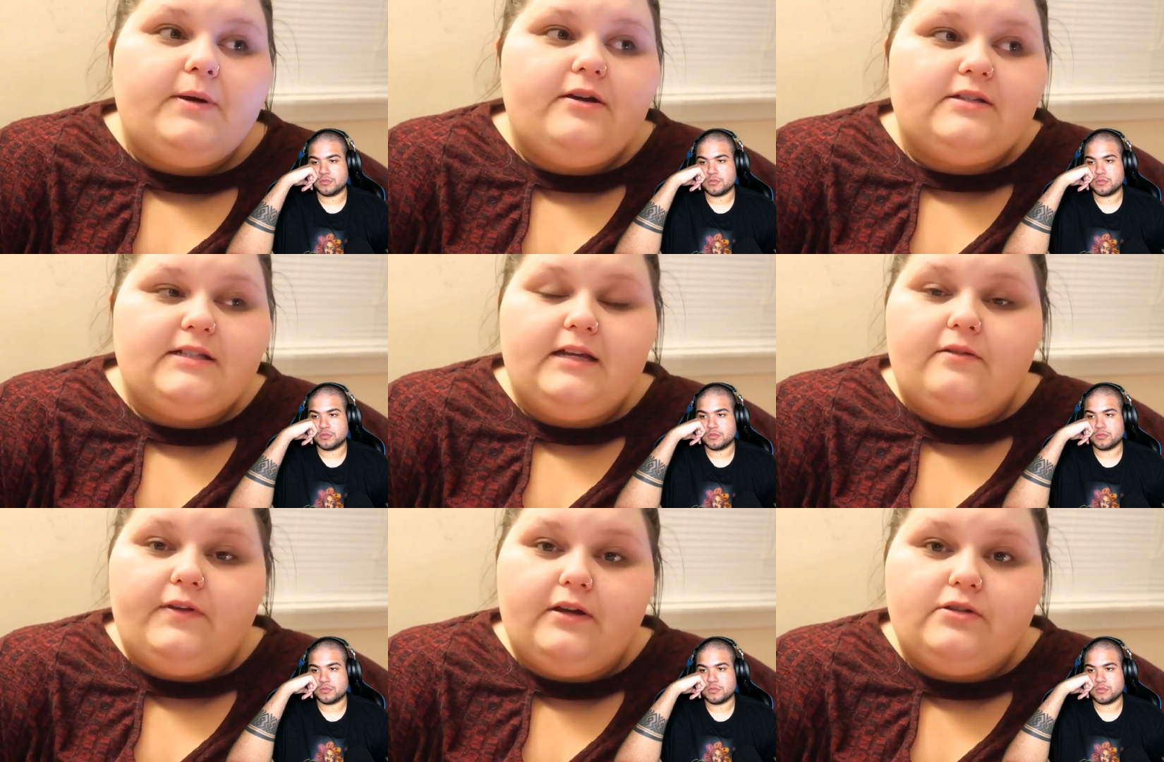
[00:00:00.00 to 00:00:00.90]
Speaker 1: why you're
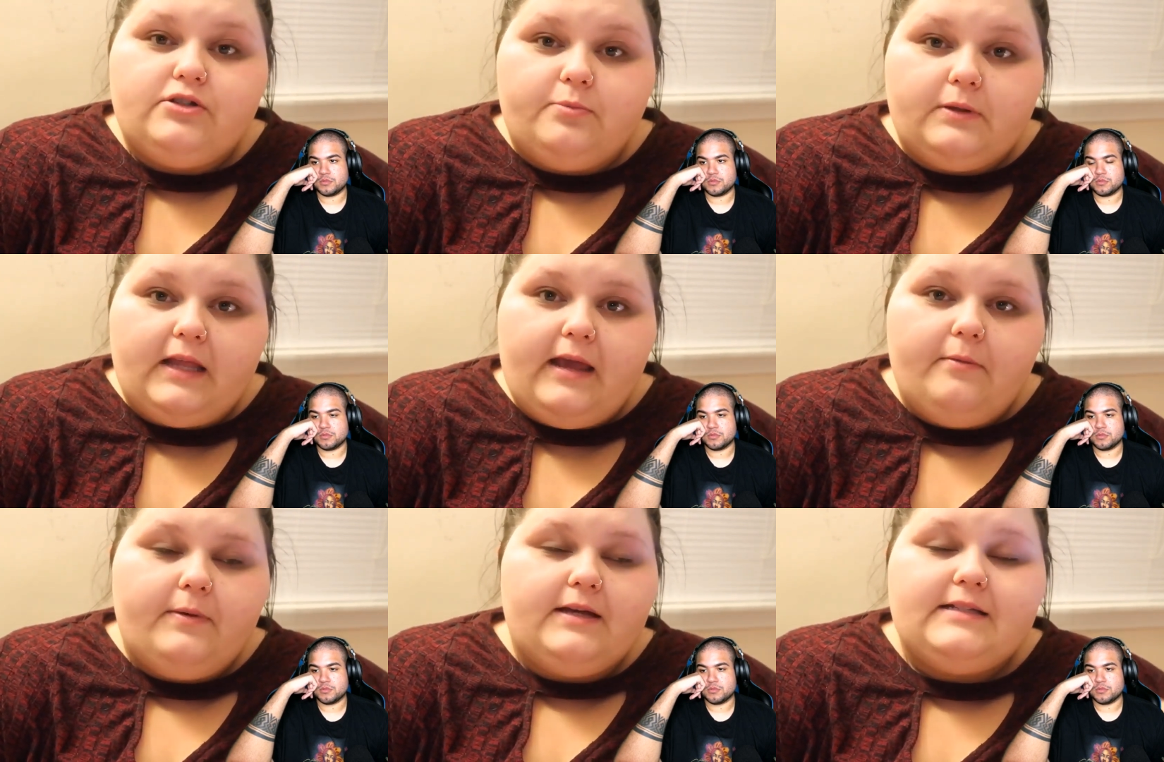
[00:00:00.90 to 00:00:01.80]
seeing a video super
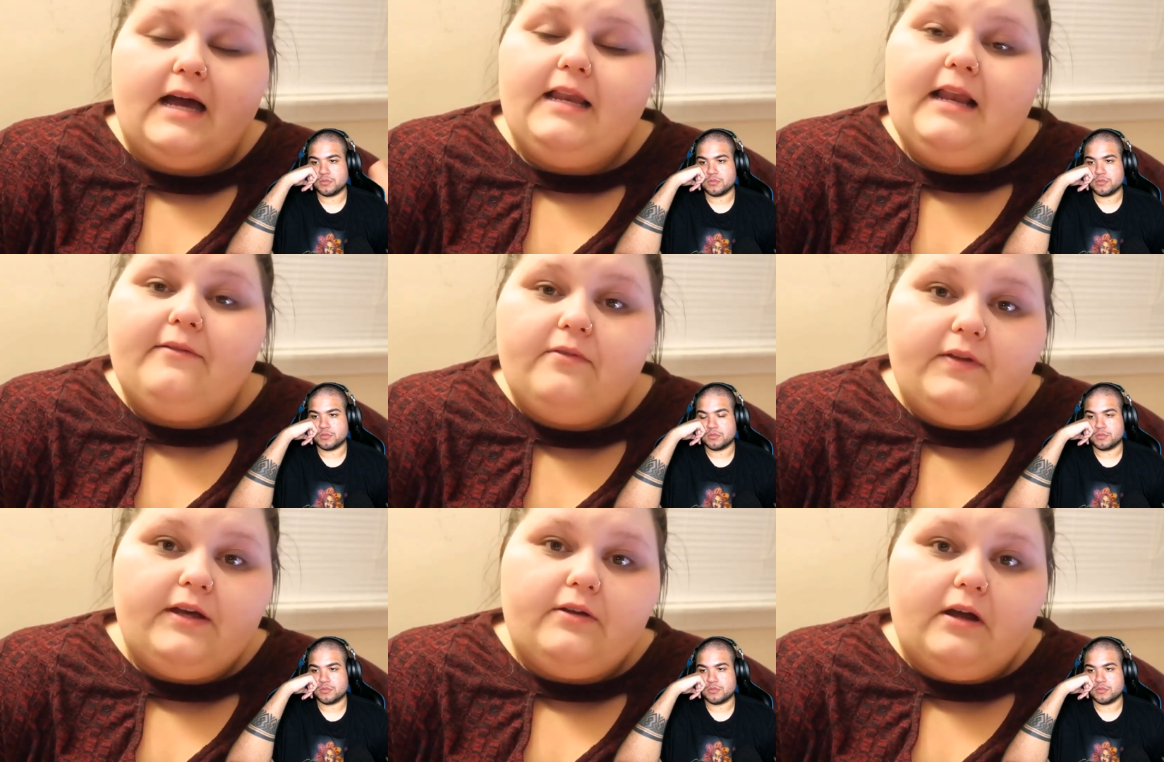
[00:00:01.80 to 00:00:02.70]
late because I didn't have a
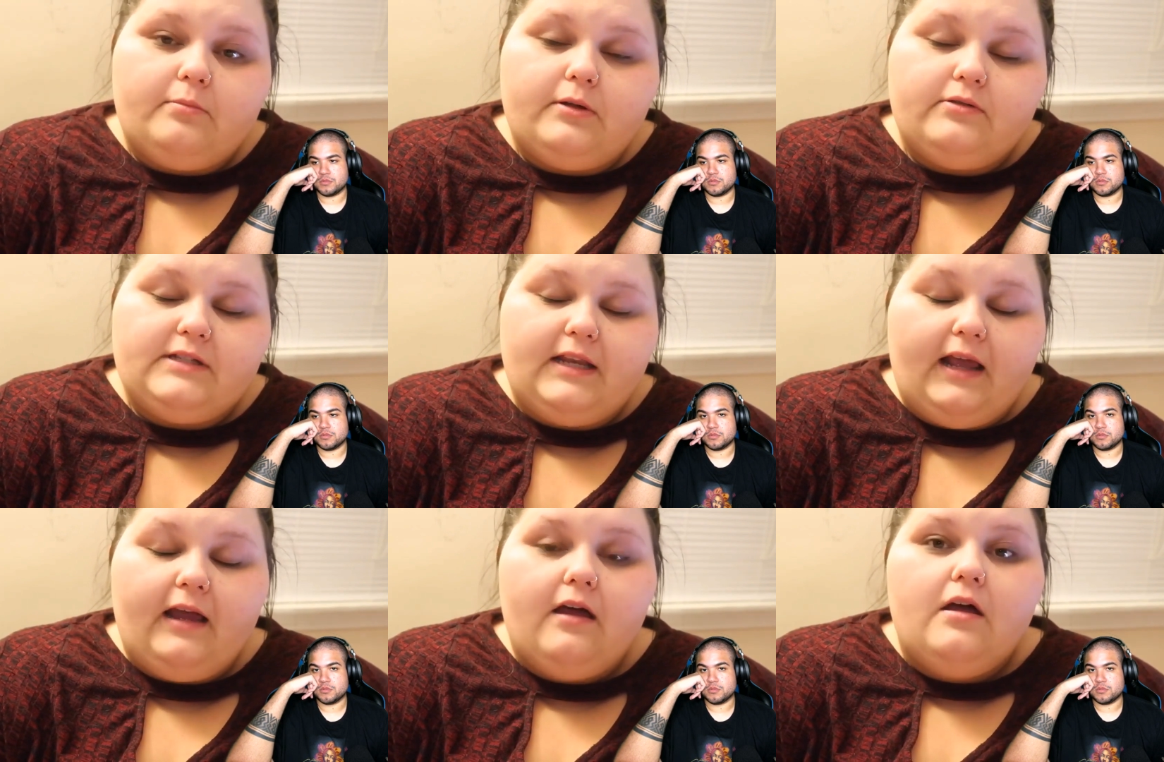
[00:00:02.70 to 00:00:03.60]
video to upload
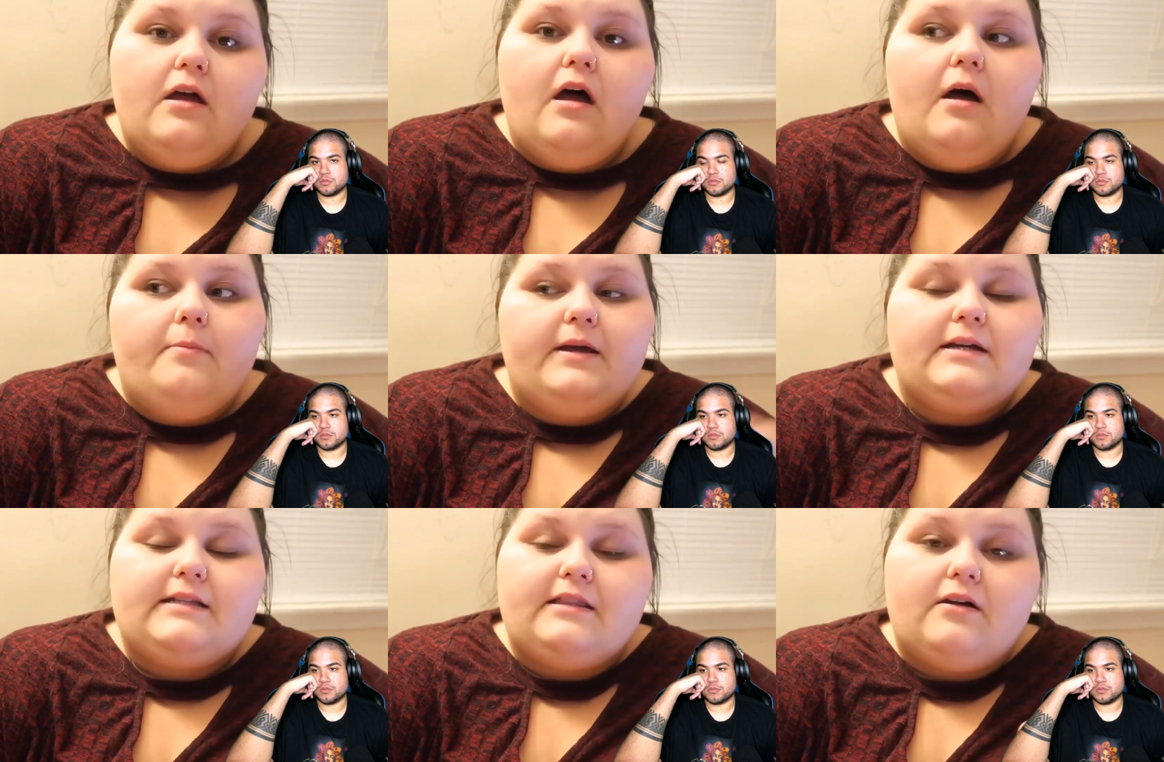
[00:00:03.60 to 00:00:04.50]
today
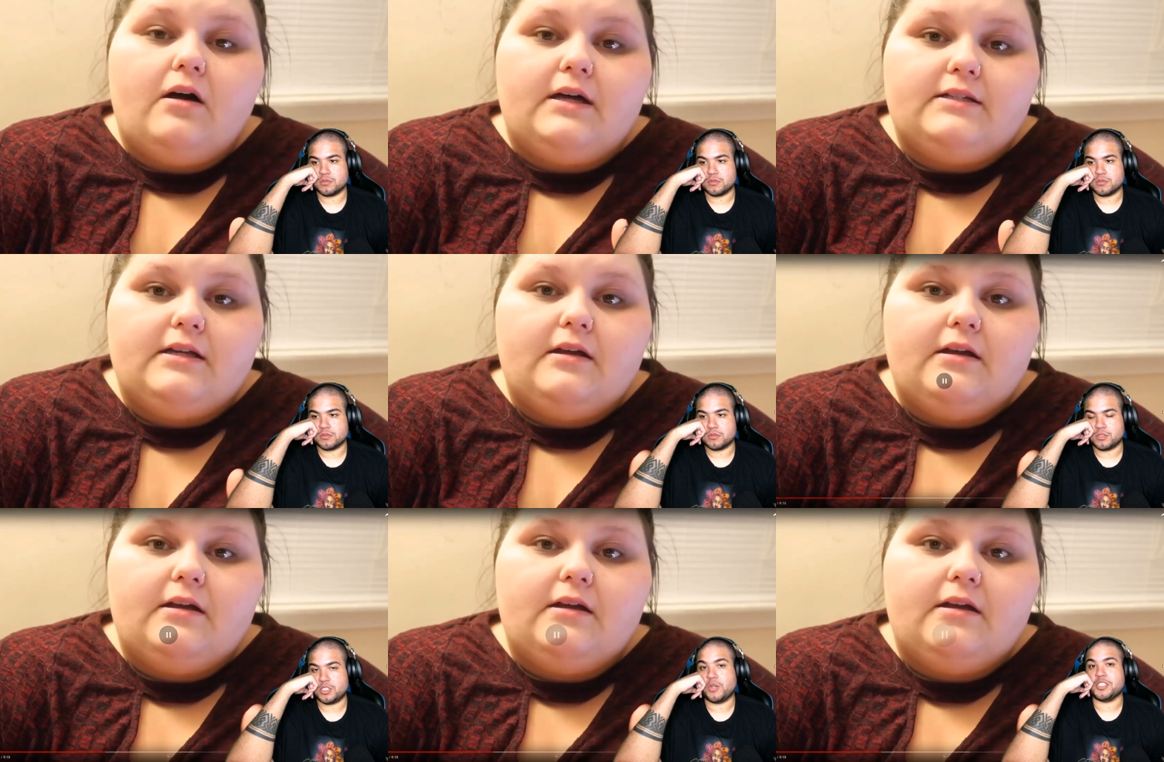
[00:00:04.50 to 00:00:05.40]
because I thought.
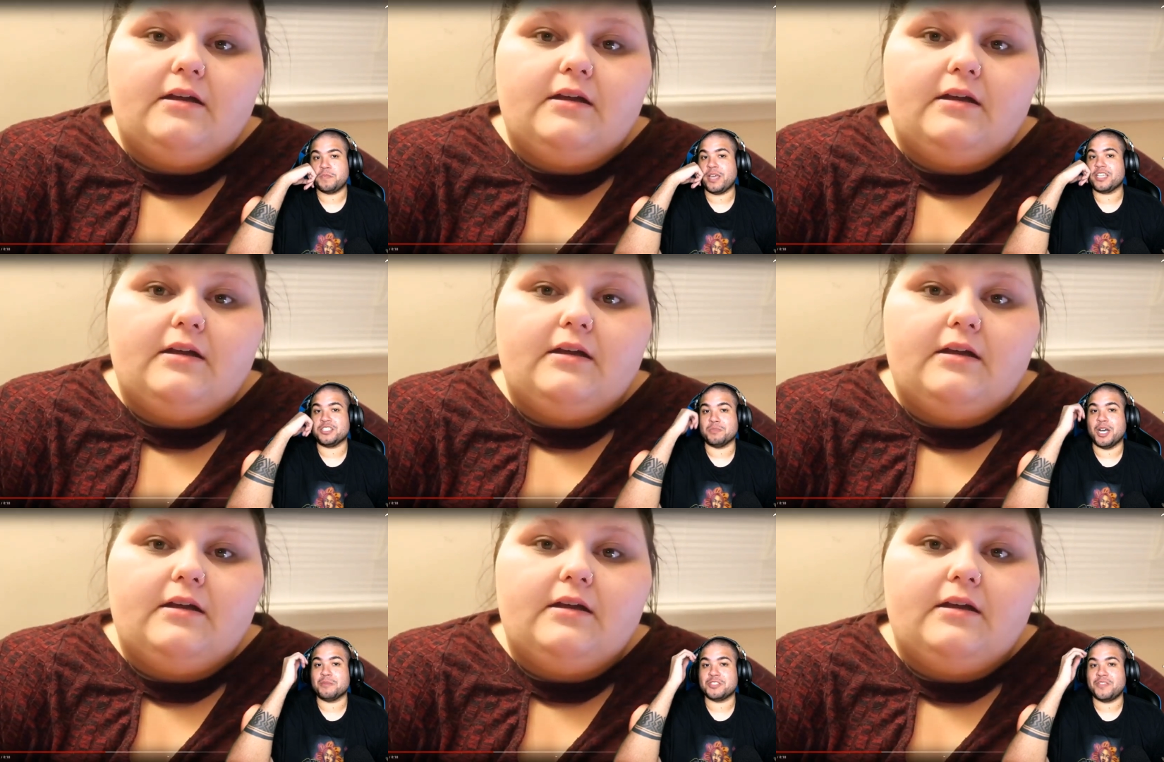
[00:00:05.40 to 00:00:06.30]
Speaker 2: So it's Becky's
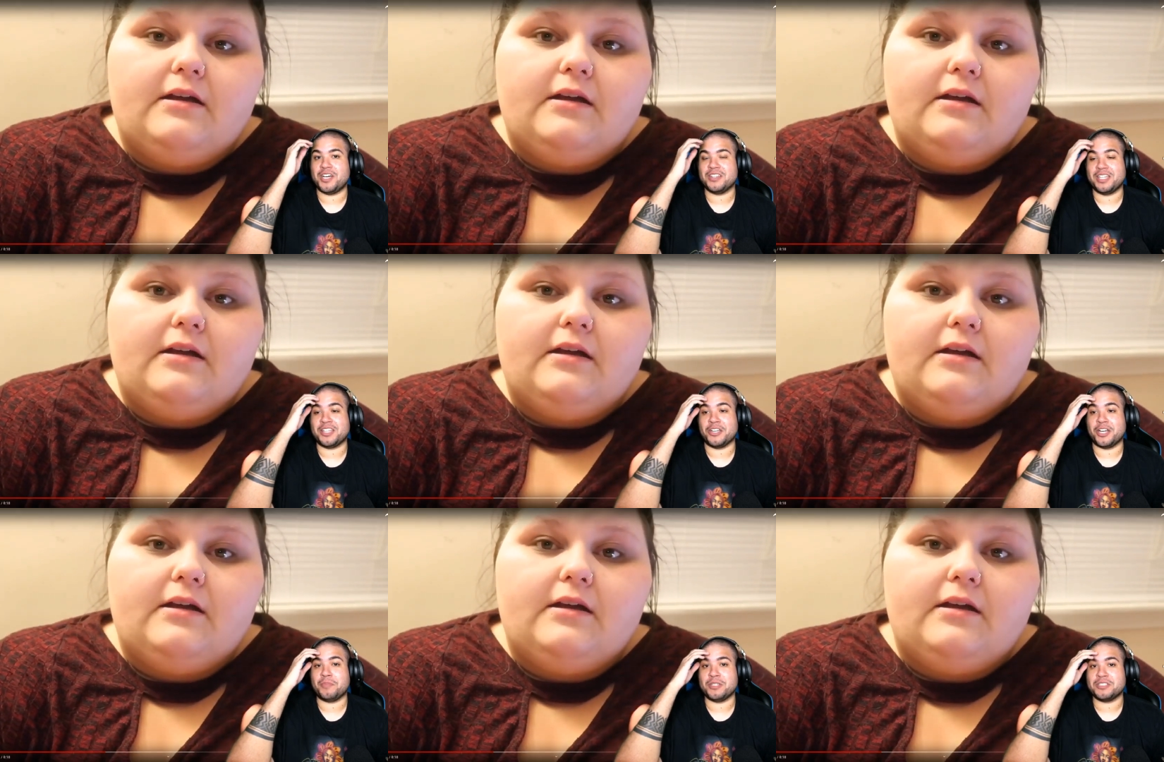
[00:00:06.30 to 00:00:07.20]
mom's fault
Speaker 1: that
Speaker 2: their
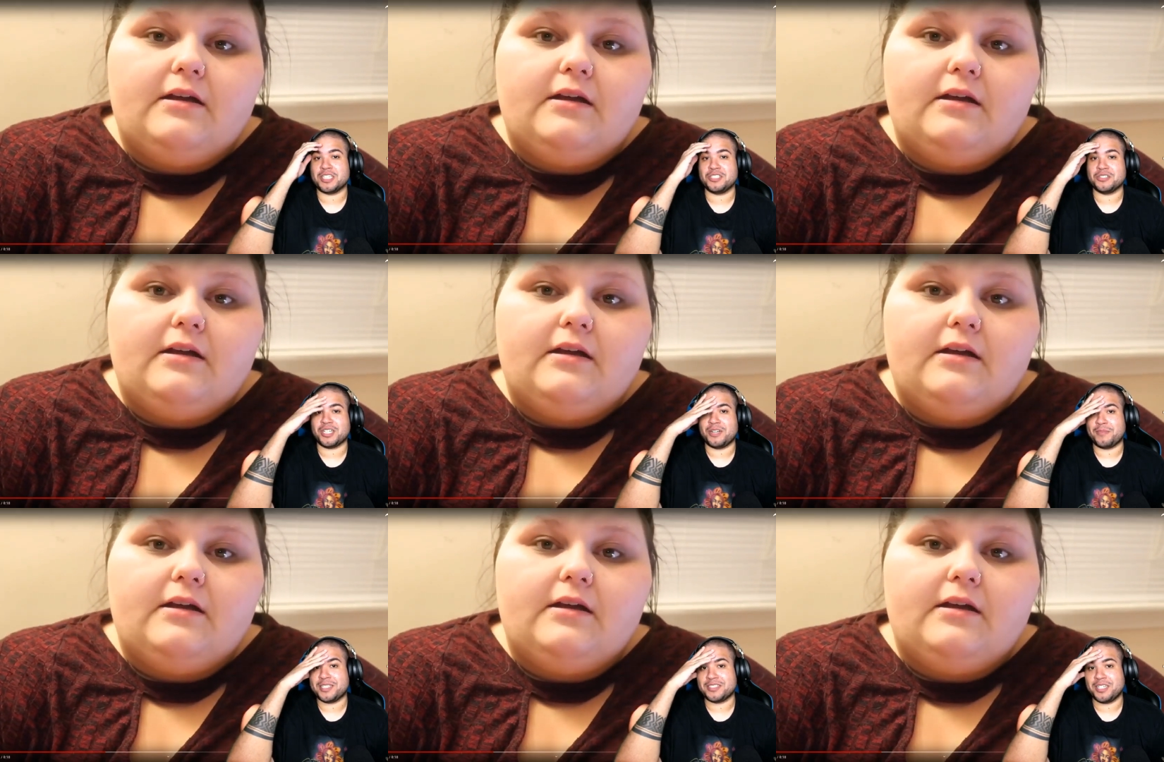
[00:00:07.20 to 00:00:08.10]
upload schedule got
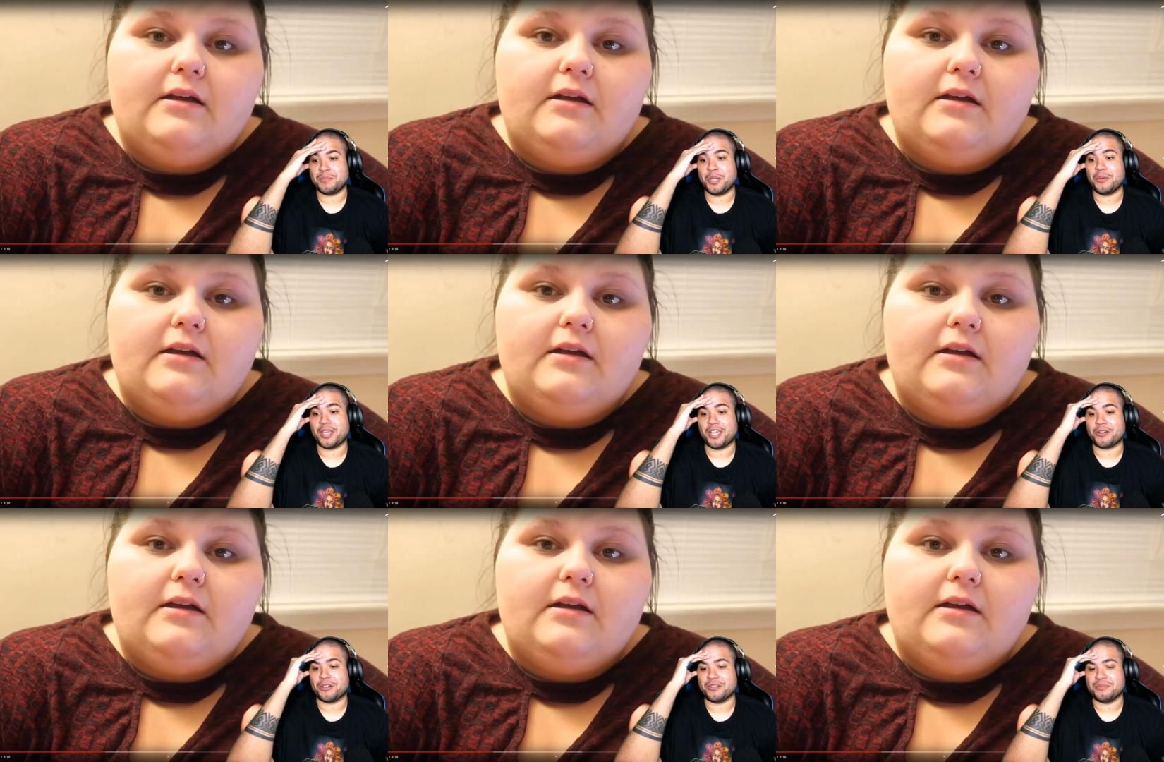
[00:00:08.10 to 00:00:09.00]
messed up? Okay,
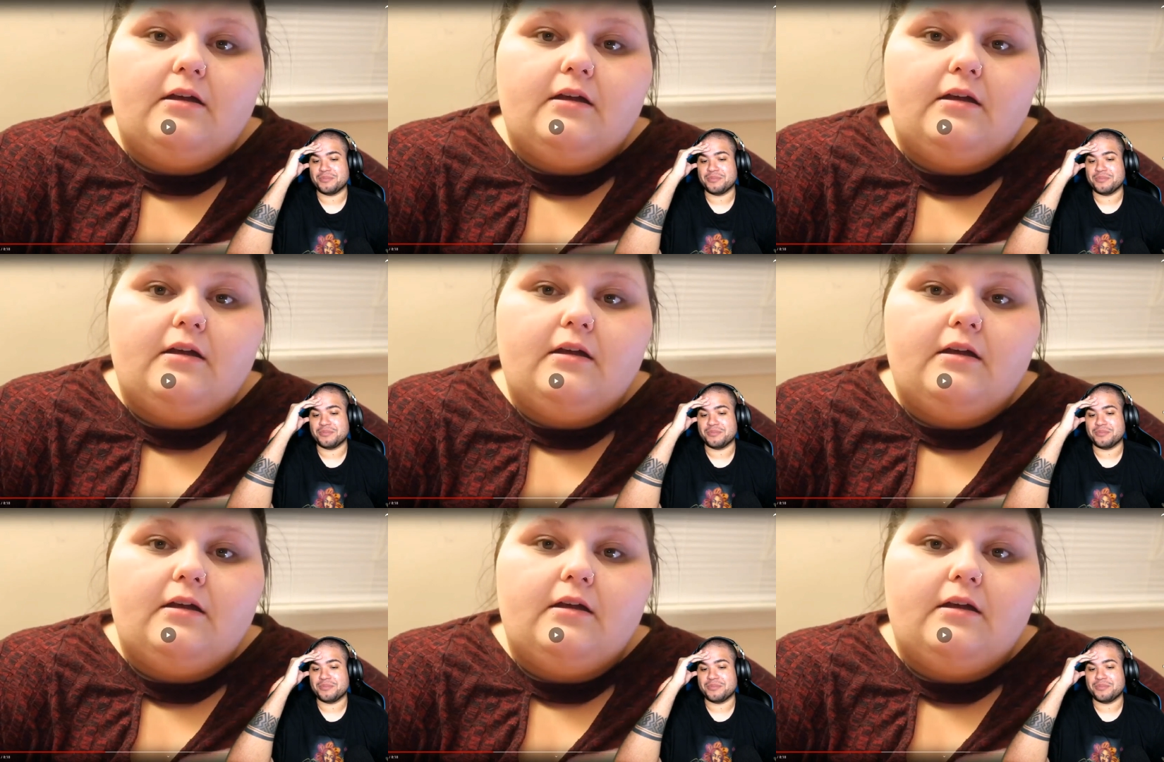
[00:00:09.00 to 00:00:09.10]
girl.